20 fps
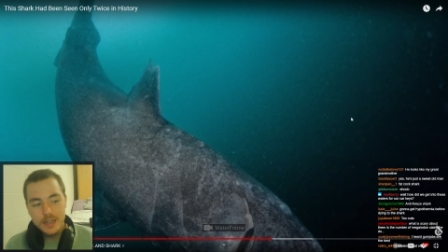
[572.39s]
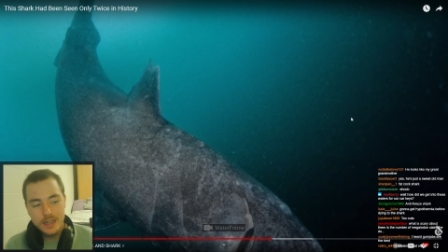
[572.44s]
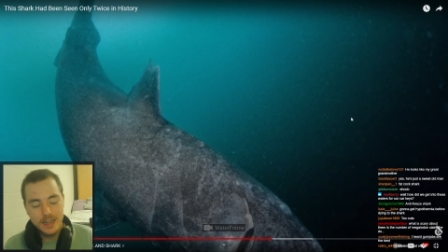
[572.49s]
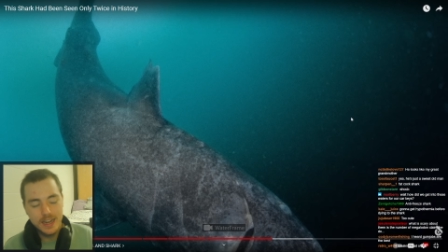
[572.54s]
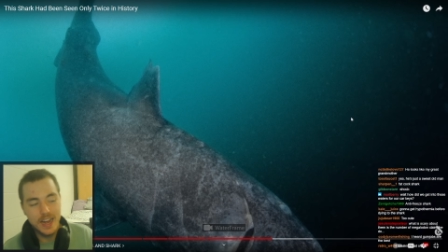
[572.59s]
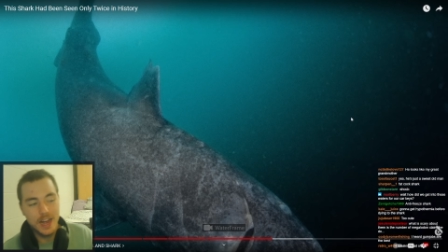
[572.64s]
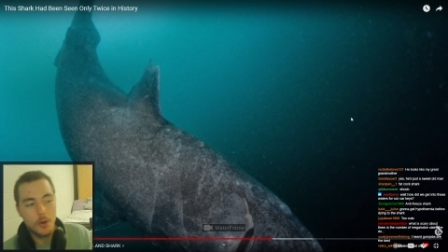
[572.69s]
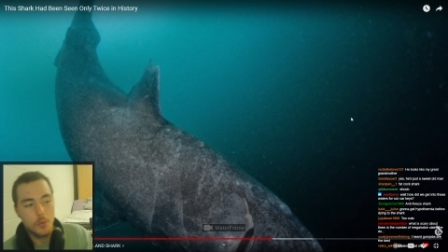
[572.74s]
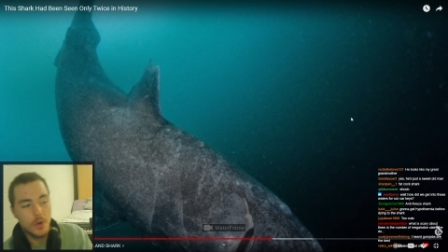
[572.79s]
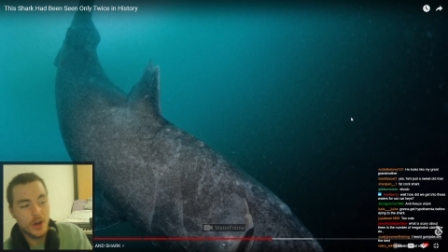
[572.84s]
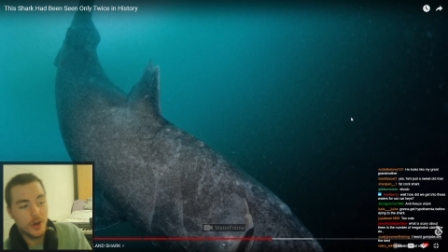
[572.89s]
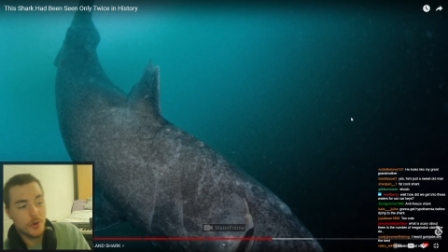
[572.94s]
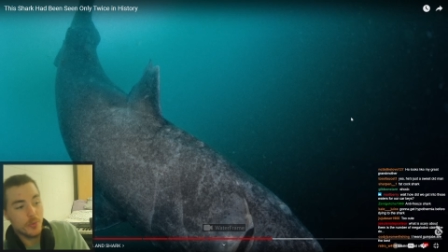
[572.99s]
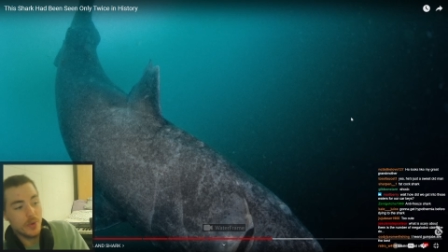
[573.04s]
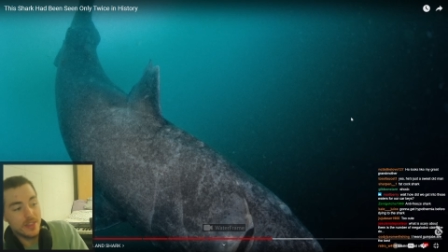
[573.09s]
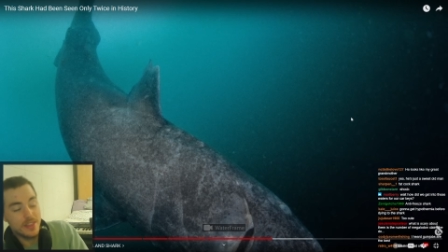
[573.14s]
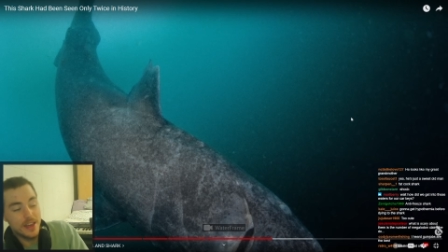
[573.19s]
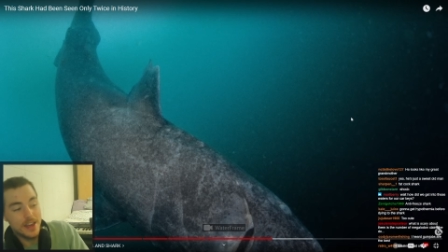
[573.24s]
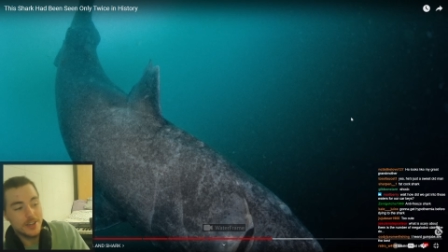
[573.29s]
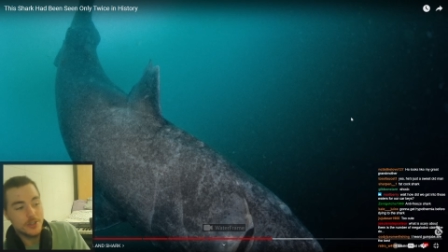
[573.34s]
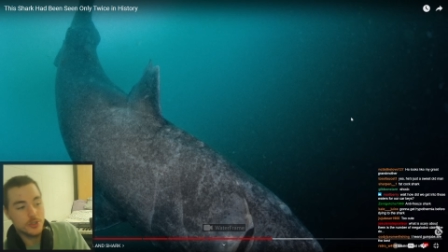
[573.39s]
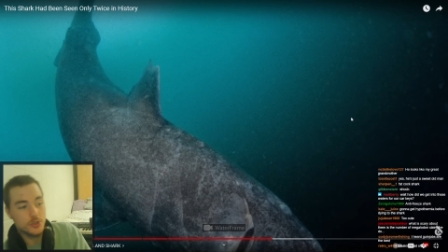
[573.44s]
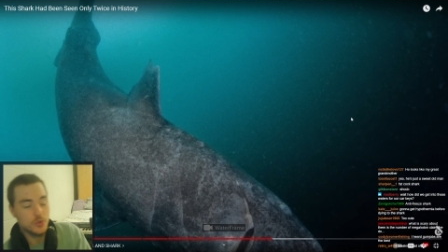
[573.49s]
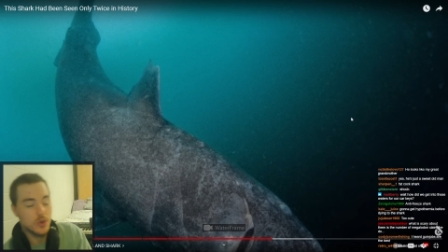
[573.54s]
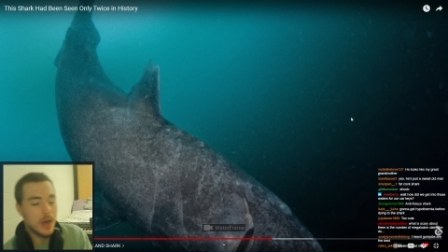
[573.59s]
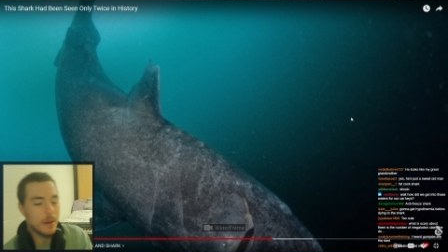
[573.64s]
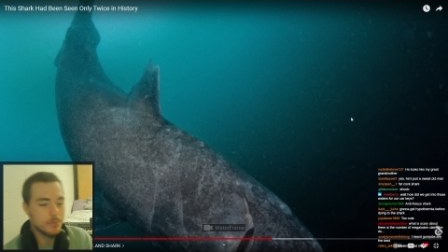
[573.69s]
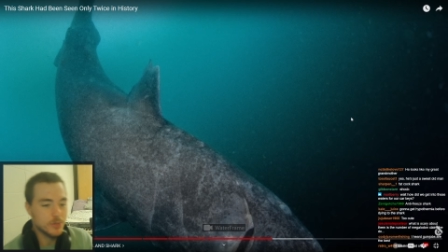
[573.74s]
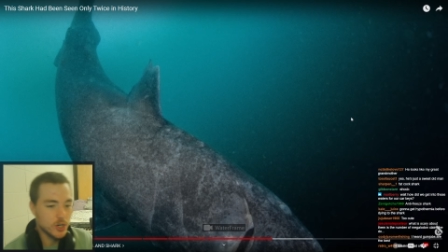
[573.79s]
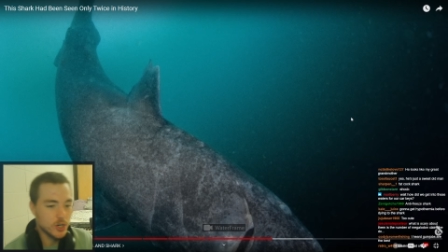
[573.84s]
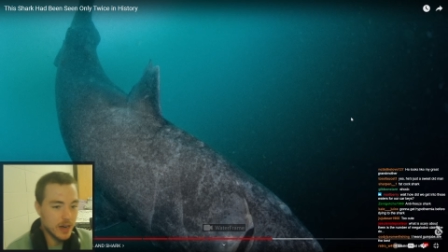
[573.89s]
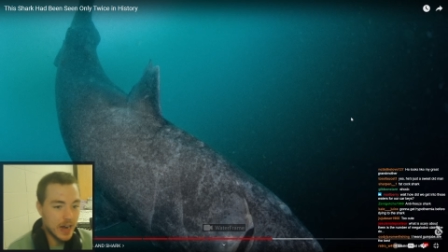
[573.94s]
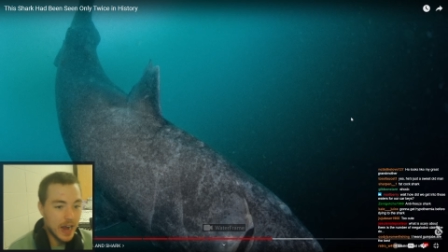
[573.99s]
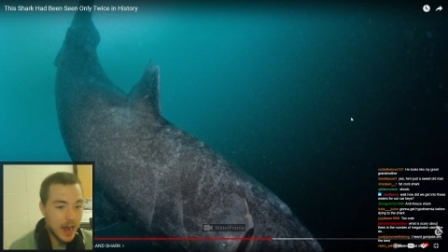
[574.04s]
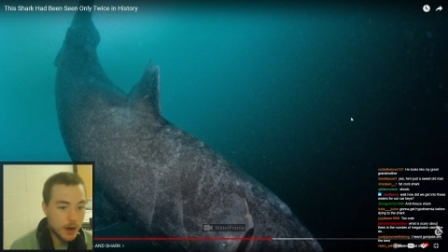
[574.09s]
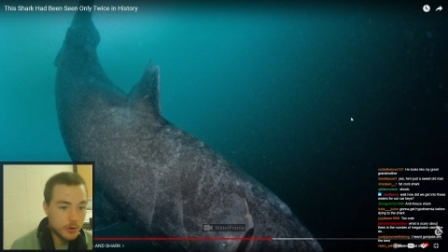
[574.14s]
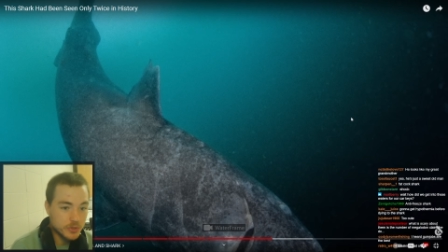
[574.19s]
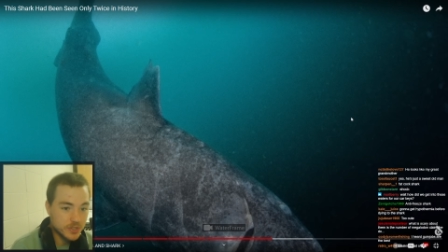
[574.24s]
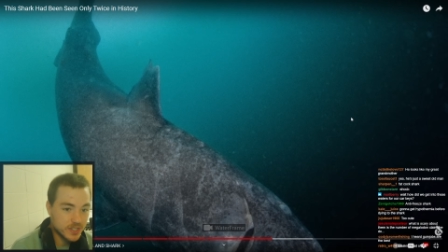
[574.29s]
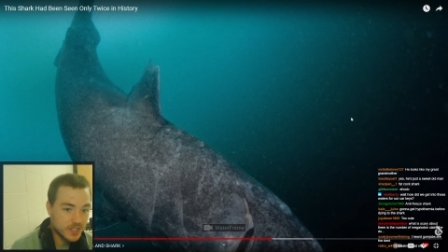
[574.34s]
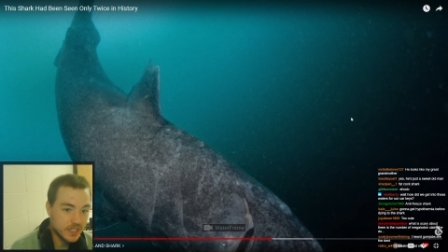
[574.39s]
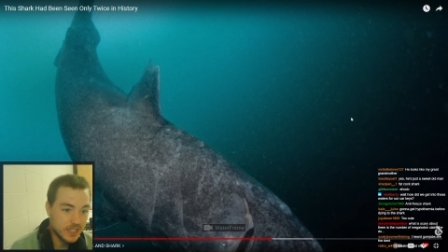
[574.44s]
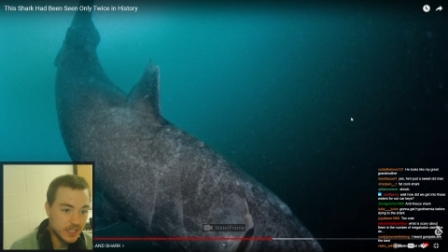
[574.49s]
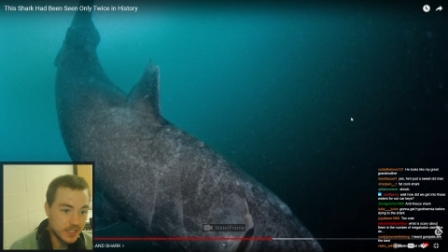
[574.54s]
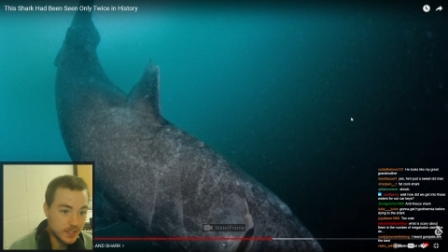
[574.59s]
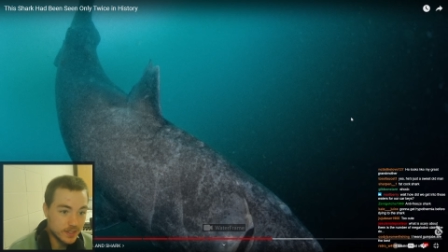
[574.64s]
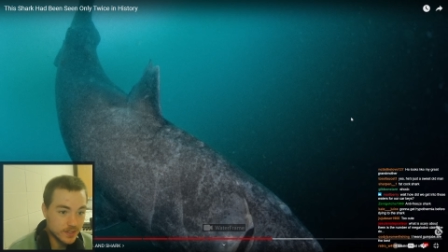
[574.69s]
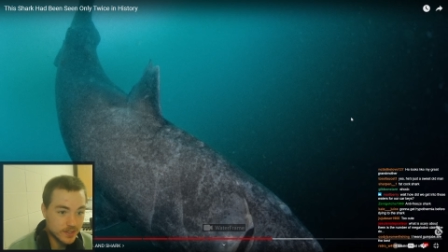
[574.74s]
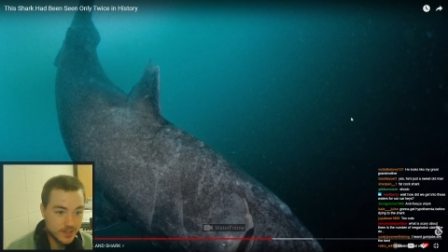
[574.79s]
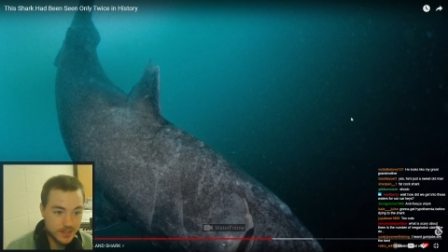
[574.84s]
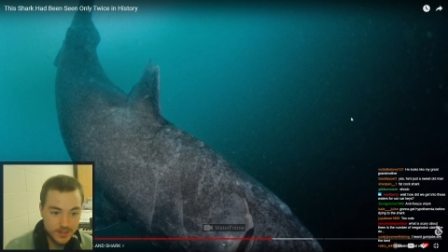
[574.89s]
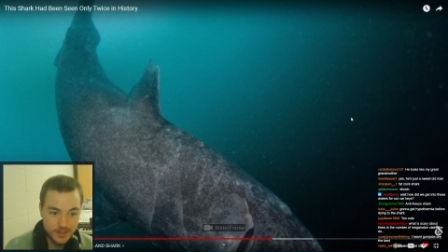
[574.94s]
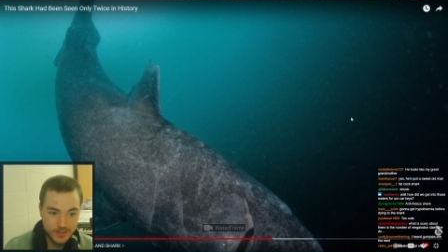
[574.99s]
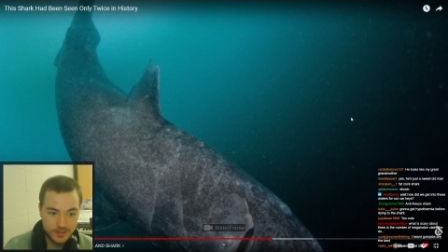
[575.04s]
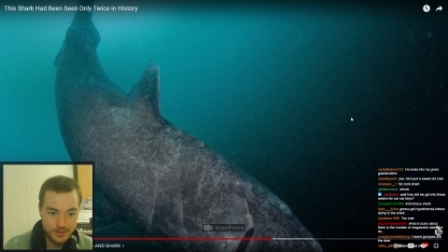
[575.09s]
where we then dropped our house keys.